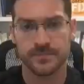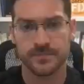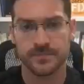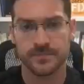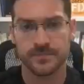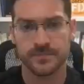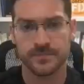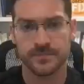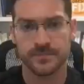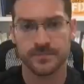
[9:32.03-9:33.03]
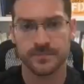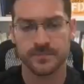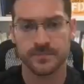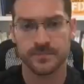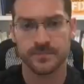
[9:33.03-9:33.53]

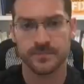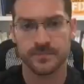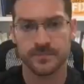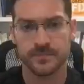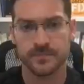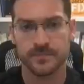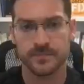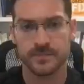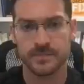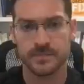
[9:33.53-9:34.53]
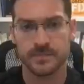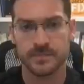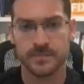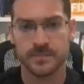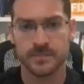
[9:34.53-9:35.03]

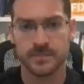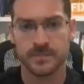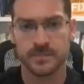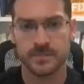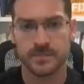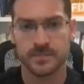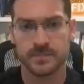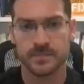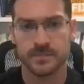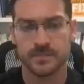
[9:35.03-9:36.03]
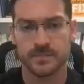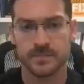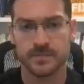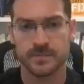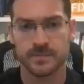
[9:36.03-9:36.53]

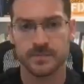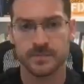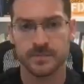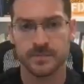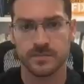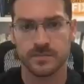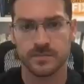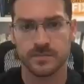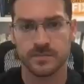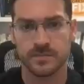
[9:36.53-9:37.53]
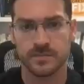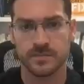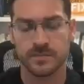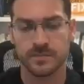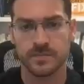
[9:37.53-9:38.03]

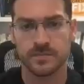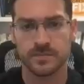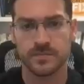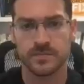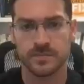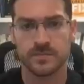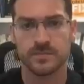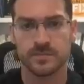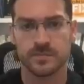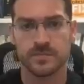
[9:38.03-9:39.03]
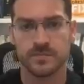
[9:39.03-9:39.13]
The person shown says nothing.